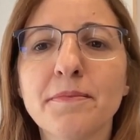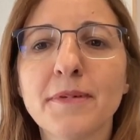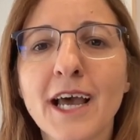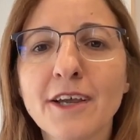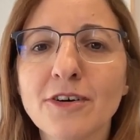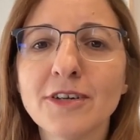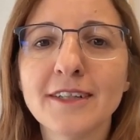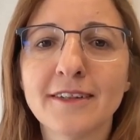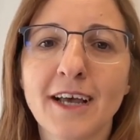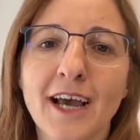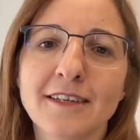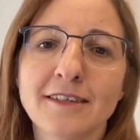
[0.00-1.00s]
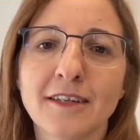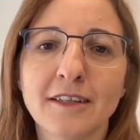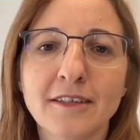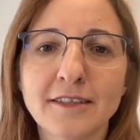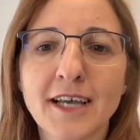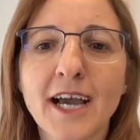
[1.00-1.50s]
prioritize the
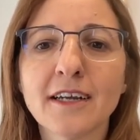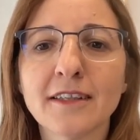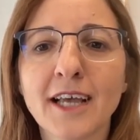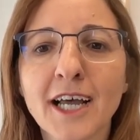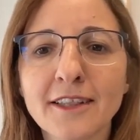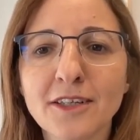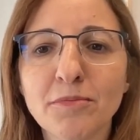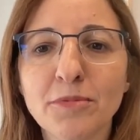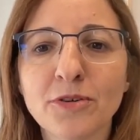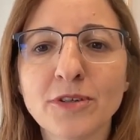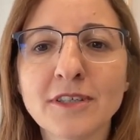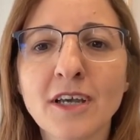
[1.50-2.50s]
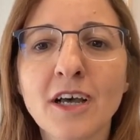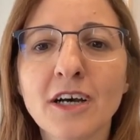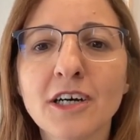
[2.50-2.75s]
desired attributes